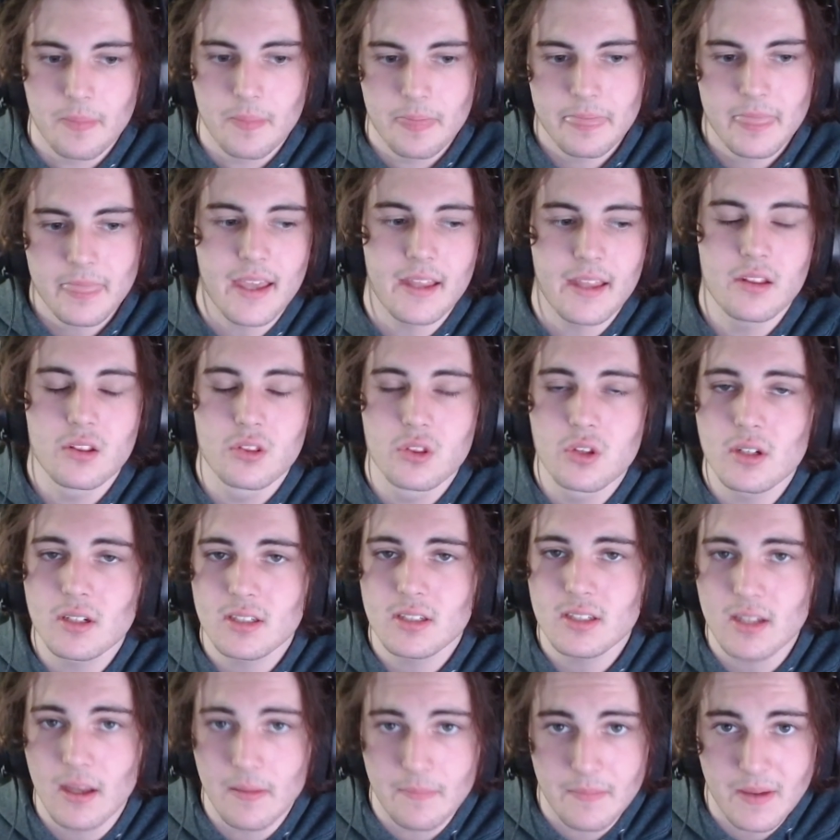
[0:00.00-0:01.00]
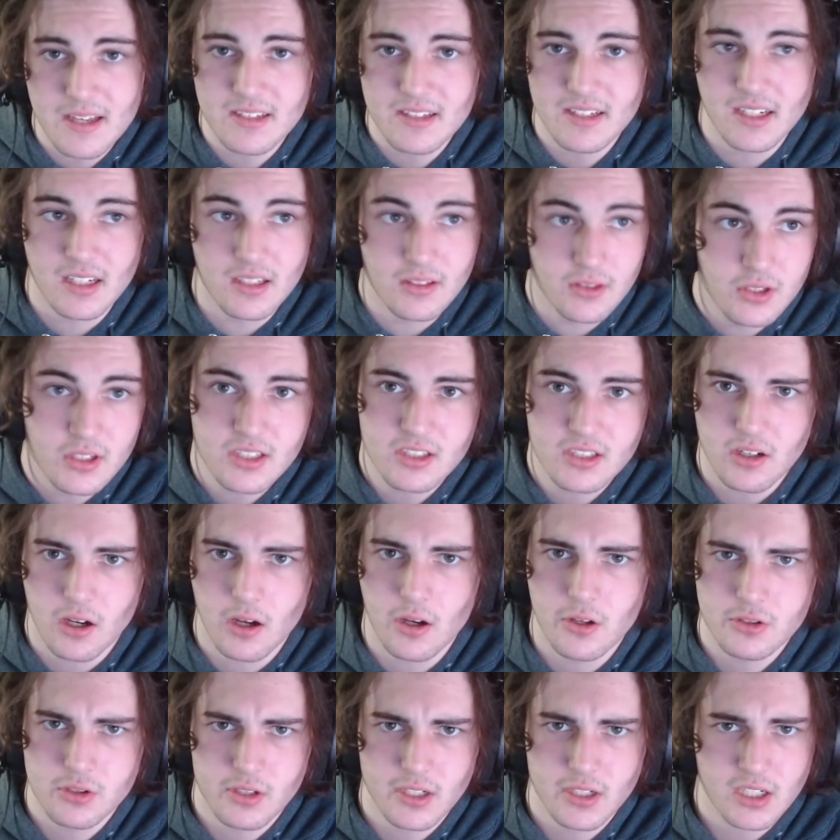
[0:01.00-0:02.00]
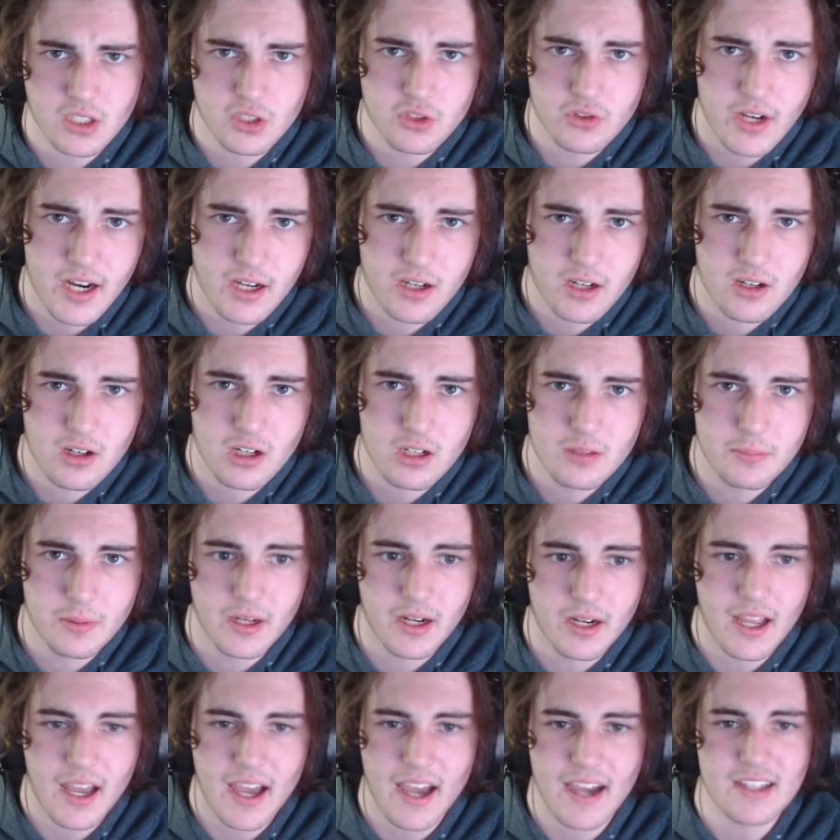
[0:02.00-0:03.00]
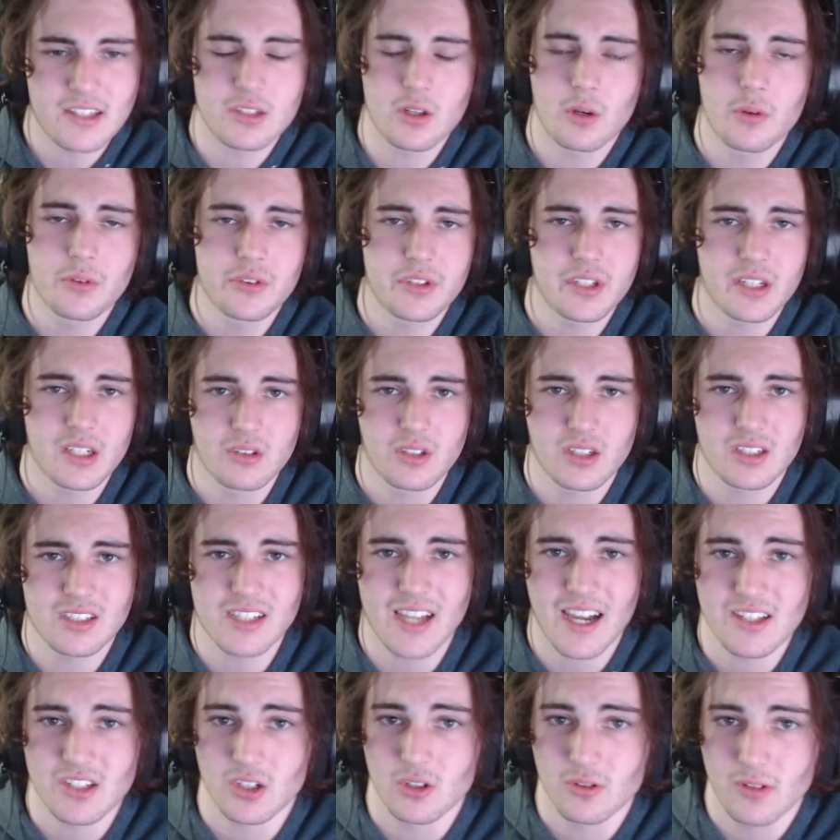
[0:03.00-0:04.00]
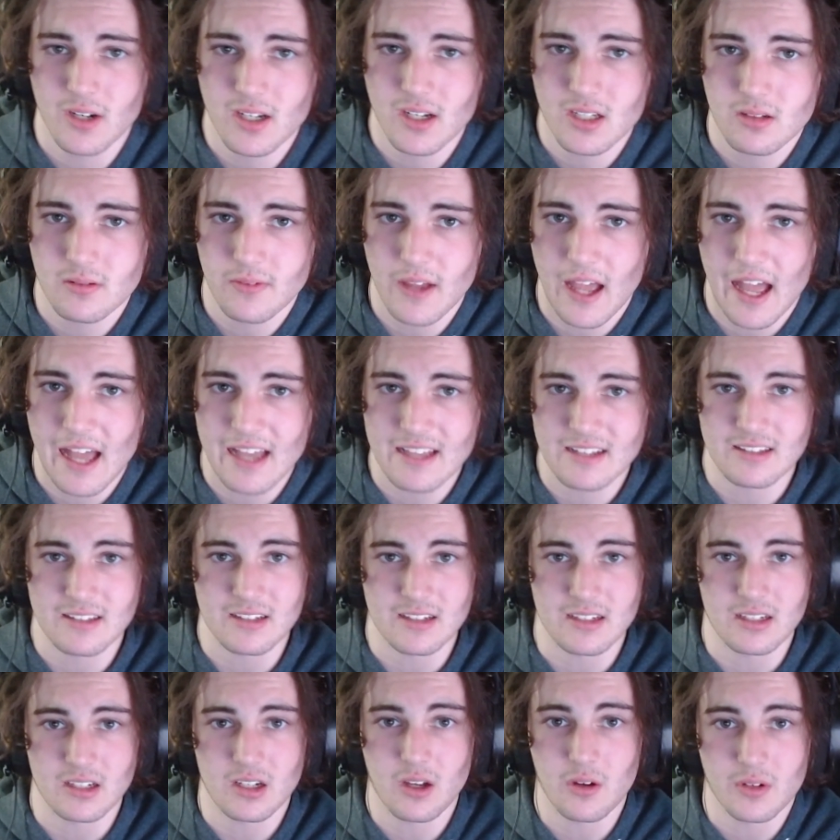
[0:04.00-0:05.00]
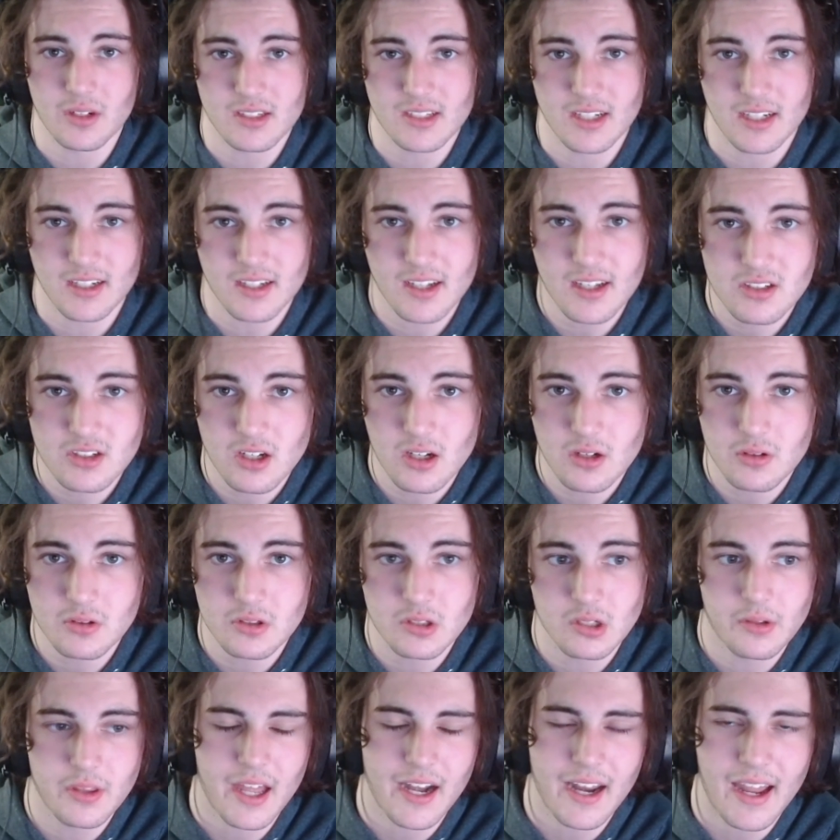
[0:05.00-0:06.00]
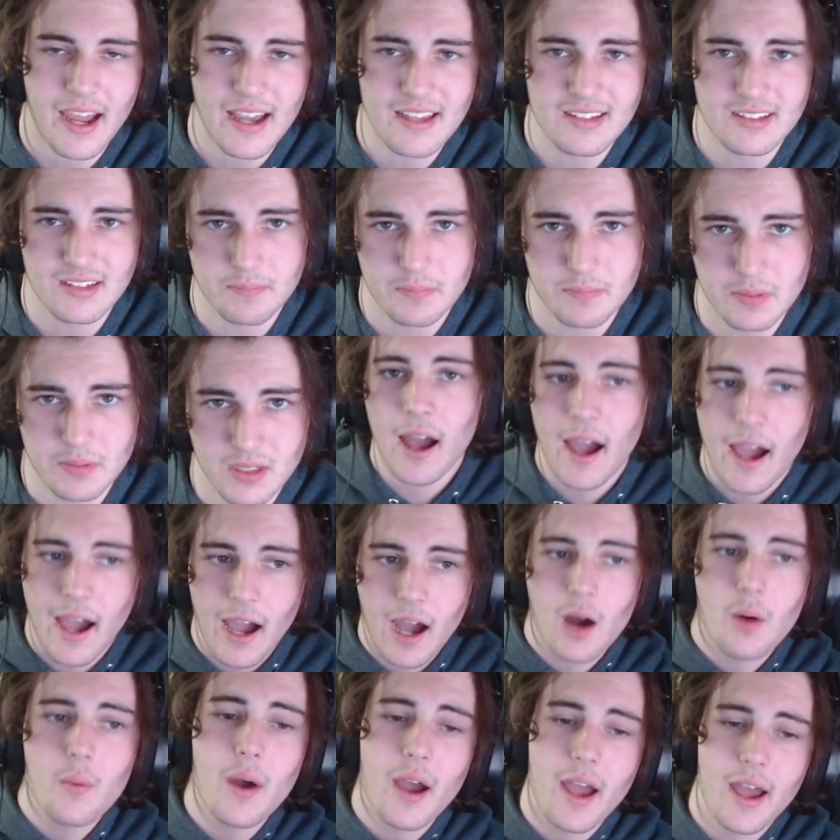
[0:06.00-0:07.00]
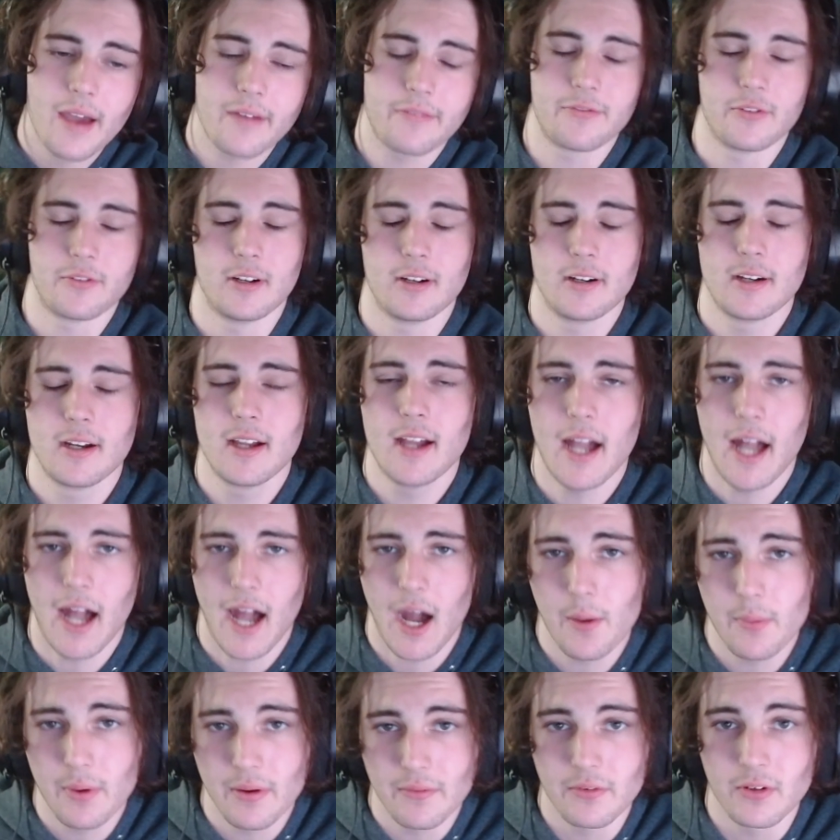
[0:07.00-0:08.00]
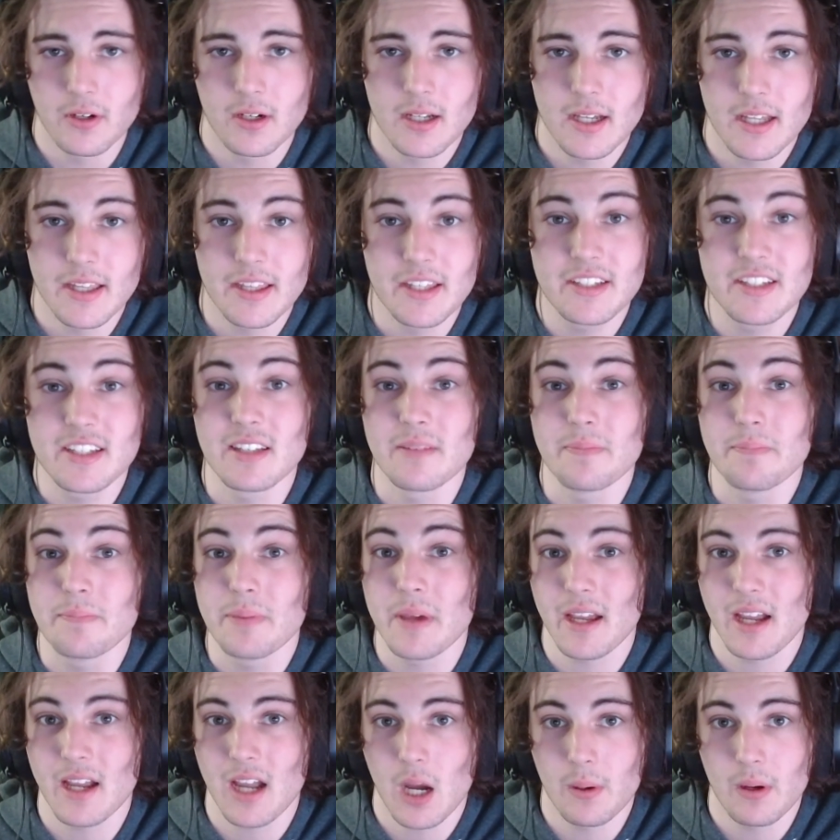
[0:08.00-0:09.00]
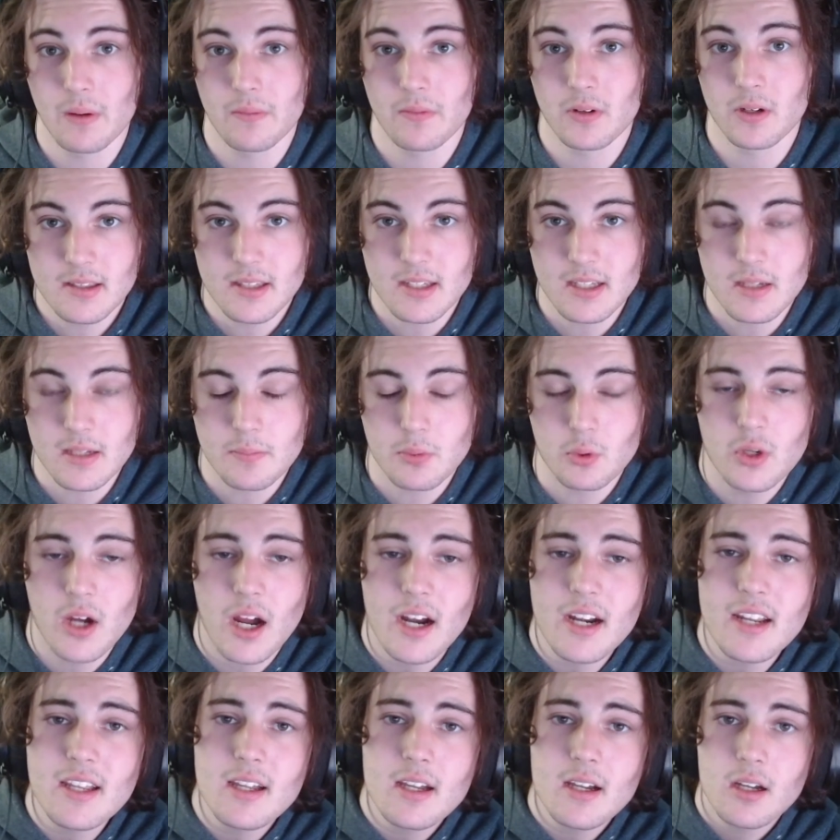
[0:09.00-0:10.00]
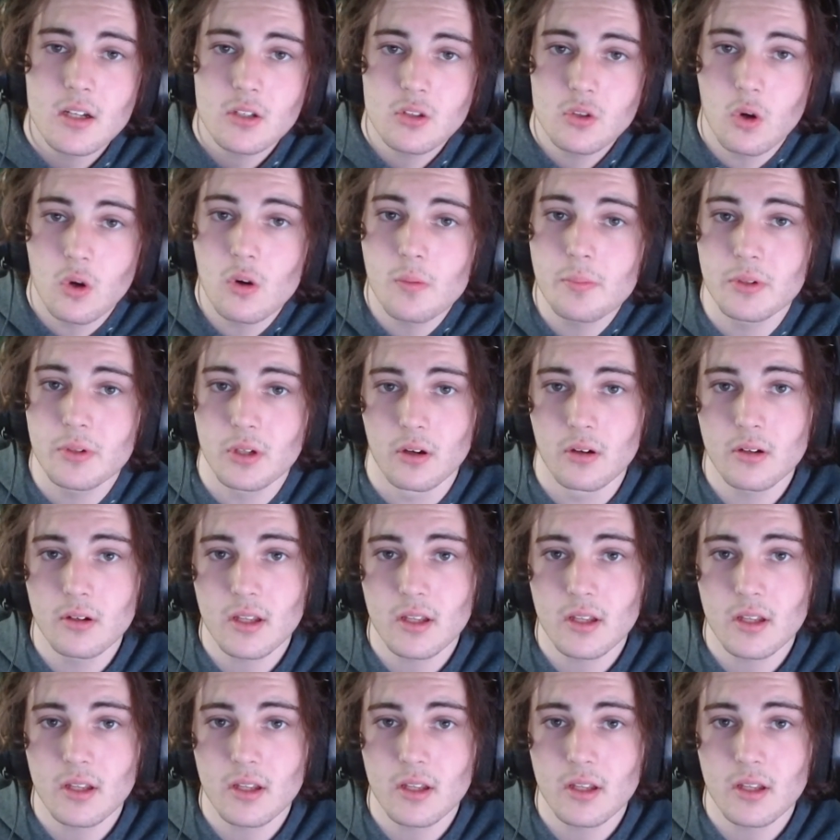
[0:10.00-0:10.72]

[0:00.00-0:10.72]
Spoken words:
it looks amazing. It looks also like a track car, but I don't think it looks as aggressive as the Koenigsegg Jesko, so that has it beat. However, and this is a big however, the Bugatti Tourbillon